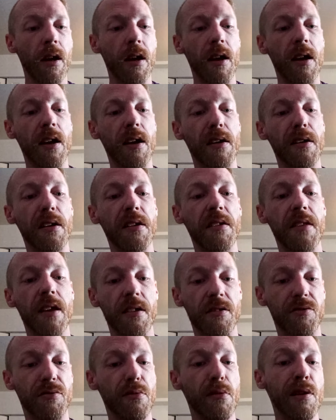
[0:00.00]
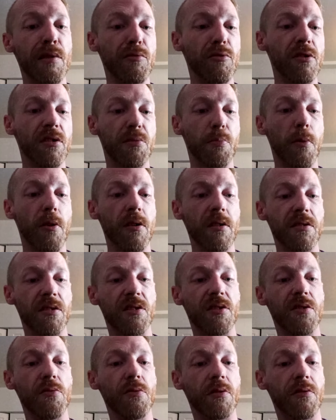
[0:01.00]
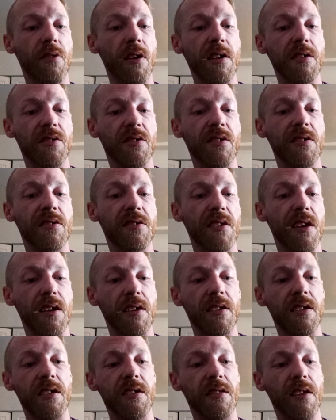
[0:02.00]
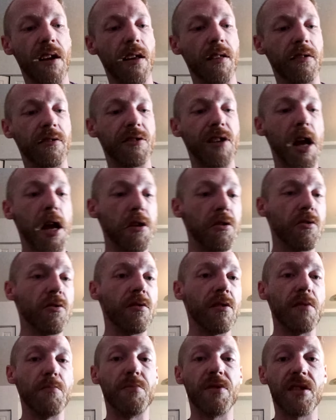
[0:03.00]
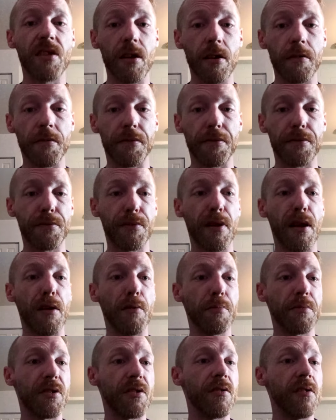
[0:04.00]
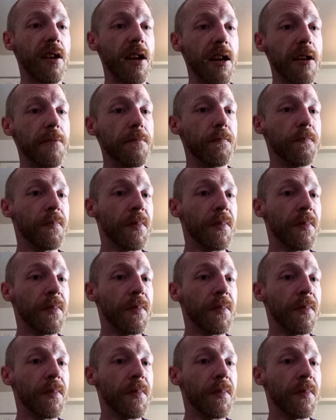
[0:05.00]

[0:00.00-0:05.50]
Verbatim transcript: and a desperate response to a crisis that he, Tyler Shandro, himself helped create.